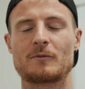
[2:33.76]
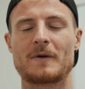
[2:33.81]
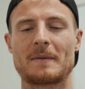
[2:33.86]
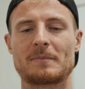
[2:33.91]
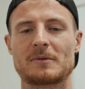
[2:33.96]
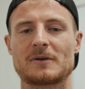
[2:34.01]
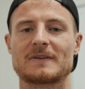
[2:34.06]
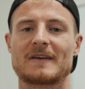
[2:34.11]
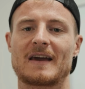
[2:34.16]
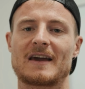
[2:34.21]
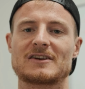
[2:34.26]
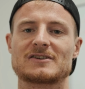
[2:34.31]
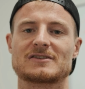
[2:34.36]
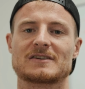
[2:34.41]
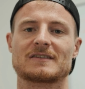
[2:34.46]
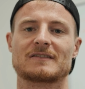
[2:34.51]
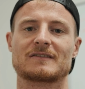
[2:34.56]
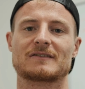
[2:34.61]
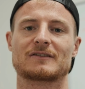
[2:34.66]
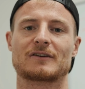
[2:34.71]
your
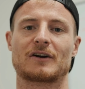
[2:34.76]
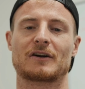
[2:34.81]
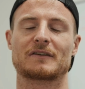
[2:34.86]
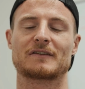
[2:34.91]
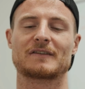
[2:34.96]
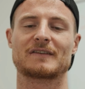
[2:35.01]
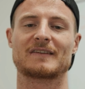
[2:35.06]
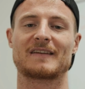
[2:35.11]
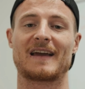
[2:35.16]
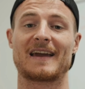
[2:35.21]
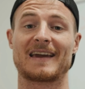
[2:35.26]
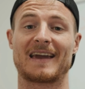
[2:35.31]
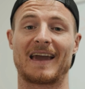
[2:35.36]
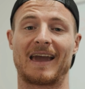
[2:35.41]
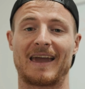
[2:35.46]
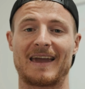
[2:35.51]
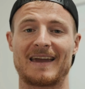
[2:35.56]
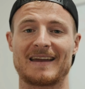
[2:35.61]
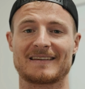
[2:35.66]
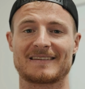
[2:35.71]
reputation starts to take a
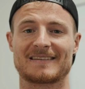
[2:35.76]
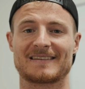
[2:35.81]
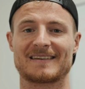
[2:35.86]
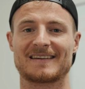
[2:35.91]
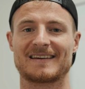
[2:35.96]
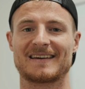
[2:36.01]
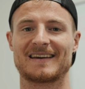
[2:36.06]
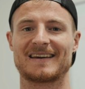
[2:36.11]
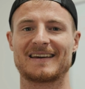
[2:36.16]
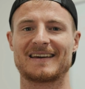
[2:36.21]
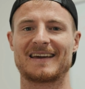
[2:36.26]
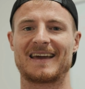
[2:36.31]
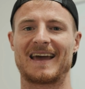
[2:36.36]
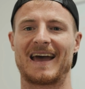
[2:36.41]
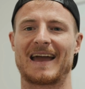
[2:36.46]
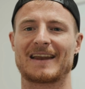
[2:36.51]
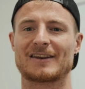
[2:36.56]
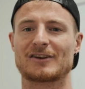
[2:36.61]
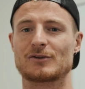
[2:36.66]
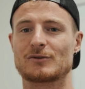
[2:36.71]
hit
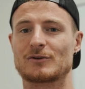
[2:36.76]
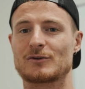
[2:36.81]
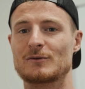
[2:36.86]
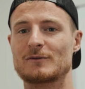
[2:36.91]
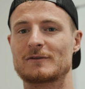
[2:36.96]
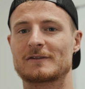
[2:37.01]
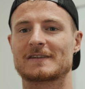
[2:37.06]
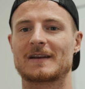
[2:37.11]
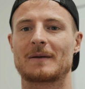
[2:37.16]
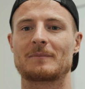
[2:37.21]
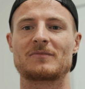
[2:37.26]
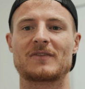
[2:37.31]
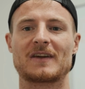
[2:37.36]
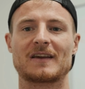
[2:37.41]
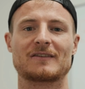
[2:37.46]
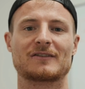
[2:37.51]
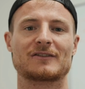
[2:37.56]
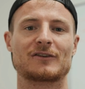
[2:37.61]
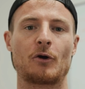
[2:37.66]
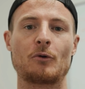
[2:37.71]
and you do
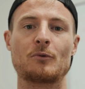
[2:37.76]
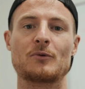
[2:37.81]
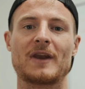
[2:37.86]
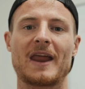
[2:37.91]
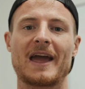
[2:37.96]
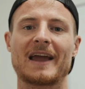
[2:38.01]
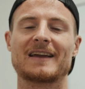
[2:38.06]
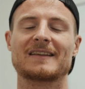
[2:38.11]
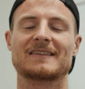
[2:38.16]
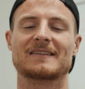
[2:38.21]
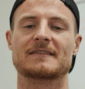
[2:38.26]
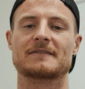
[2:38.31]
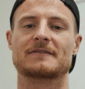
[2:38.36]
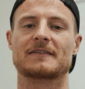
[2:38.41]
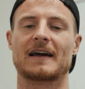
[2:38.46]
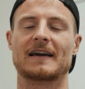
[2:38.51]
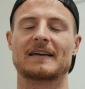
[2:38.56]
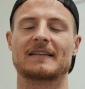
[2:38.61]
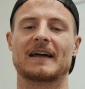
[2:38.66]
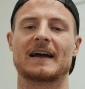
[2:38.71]
something so negative
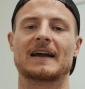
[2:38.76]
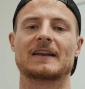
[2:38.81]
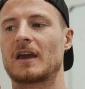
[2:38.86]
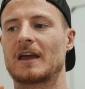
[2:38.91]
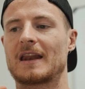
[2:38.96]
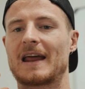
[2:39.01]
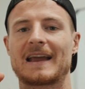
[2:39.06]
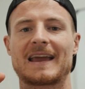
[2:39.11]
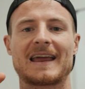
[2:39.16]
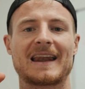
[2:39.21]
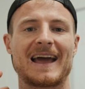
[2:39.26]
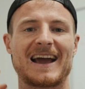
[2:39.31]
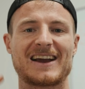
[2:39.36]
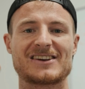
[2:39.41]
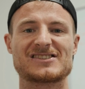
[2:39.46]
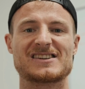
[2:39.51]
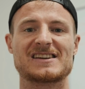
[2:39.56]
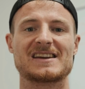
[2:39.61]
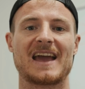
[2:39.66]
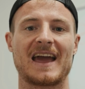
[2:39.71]
like that, it can
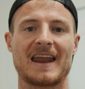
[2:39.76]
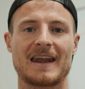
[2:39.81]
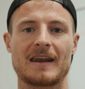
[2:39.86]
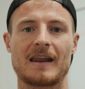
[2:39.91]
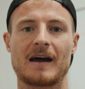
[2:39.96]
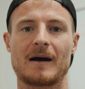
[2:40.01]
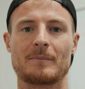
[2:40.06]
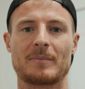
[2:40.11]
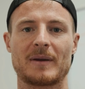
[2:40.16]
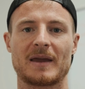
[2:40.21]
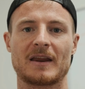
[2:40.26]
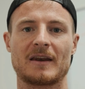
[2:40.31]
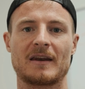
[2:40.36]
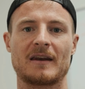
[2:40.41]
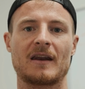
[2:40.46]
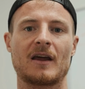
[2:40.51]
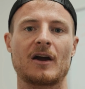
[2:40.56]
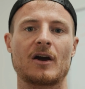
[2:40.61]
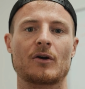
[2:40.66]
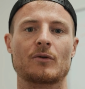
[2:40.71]
actually end up
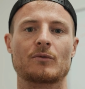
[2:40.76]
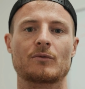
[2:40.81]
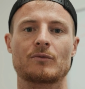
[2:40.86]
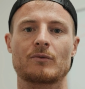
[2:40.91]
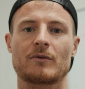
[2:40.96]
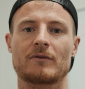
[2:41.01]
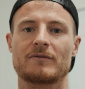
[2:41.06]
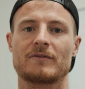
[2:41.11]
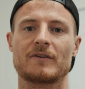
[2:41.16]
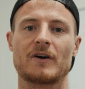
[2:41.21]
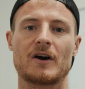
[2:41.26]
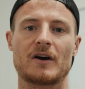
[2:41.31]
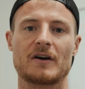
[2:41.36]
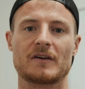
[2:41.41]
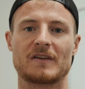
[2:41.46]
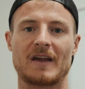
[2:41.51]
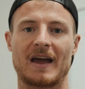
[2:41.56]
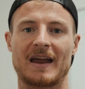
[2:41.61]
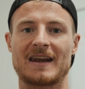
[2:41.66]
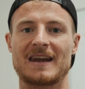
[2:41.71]
in
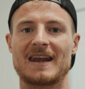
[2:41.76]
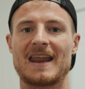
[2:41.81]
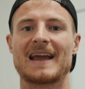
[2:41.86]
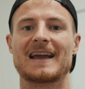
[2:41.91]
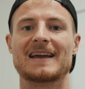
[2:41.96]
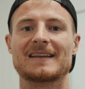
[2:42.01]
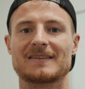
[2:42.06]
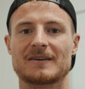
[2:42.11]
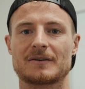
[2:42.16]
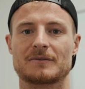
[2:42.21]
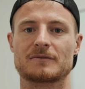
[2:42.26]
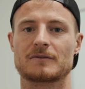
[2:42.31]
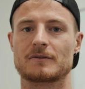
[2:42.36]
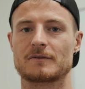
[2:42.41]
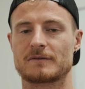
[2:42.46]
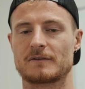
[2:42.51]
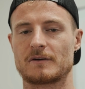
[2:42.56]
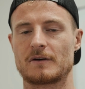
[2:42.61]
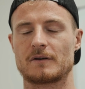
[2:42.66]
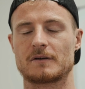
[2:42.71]
reverse and negative
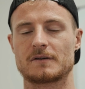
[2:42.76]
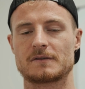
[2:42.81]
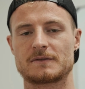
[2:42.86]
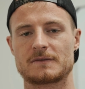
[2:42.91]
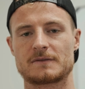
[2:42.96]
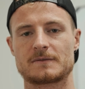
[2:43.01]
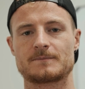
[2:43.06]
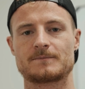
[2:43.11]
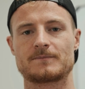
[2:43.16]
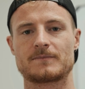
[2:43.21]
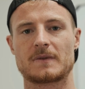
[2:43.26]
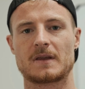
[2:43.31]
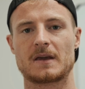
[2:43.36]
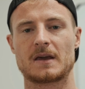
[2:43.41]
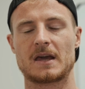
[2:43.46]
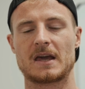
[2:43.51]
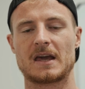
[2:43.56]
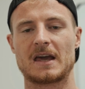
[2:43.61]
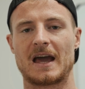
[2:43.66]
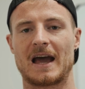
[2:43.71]
referrals.
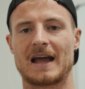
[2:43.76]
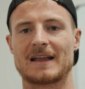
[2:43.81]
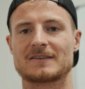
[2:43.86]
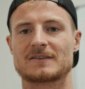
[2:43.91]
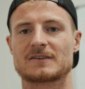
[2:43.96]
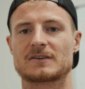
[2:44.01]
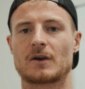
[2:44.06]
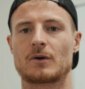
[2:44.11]
And